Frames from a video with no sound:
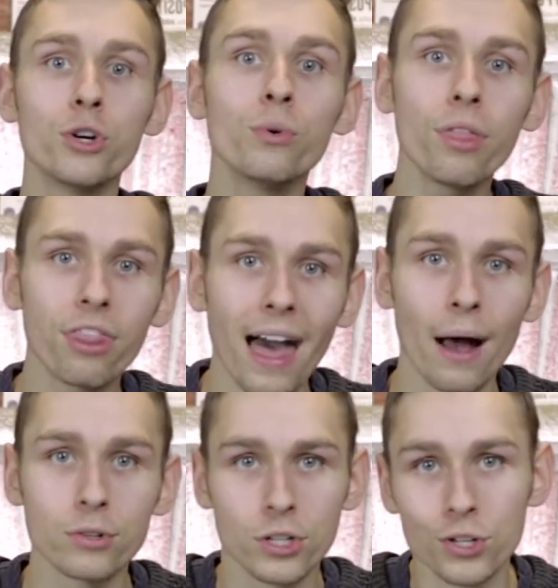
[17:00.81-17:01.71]

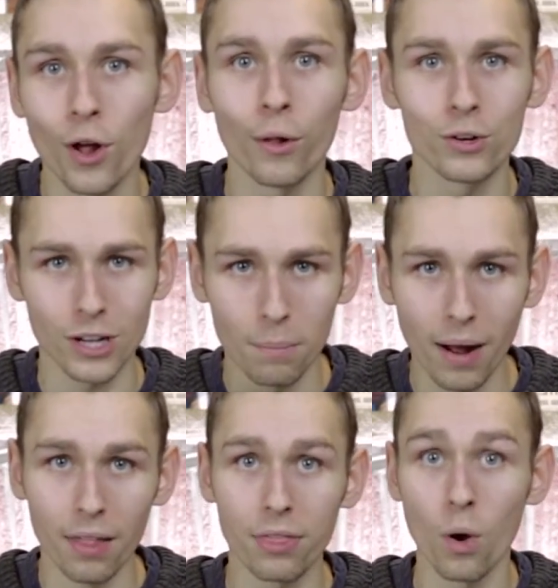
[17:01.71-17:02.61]
$2,000 a
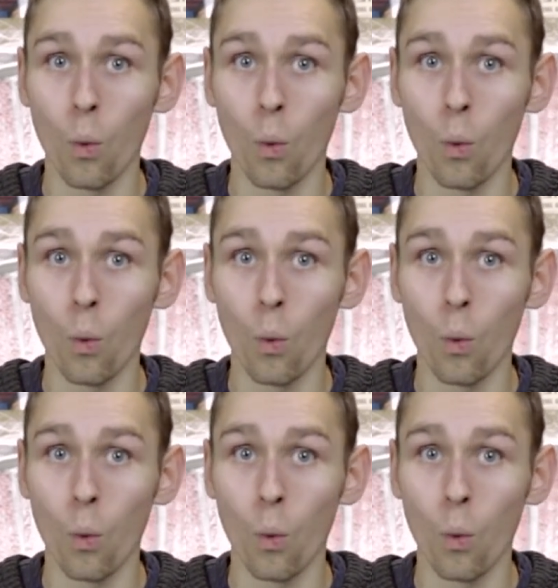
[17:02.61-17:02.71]
month